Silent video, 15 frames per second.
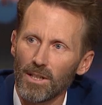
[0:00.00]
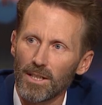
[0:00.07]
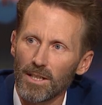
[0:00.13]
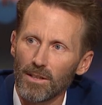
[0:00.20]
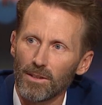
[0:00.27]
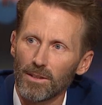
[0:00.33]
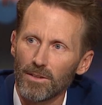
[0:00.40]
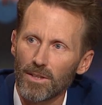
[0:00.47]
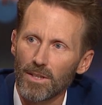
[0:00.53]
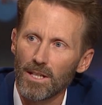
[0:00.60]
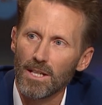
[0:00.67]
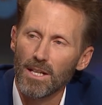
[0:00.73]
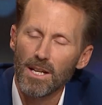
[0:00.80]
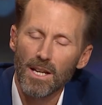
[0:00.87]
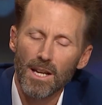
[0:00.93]
ideology.
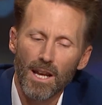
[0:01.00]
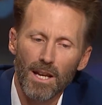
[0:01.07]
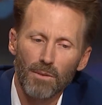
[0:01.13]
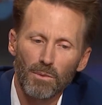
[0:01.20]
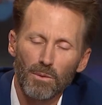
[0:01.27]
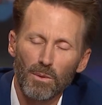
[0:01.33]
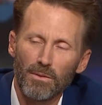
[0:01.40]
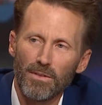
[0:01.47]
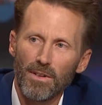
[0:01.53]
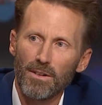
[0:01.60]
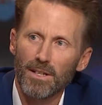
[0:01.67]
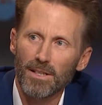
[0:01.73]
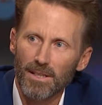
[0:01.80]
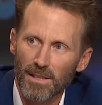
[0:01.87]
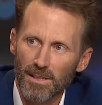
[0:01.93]
And we were
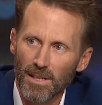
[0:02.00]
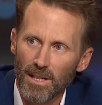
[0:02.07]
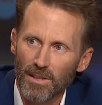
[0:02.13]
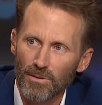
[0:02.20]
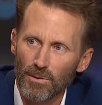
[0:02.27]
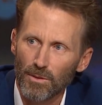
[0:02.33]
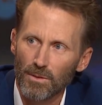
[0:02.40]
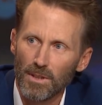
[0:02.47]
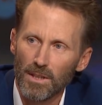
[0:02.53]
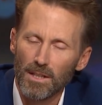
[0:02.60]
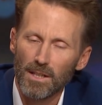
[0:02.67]
very successful.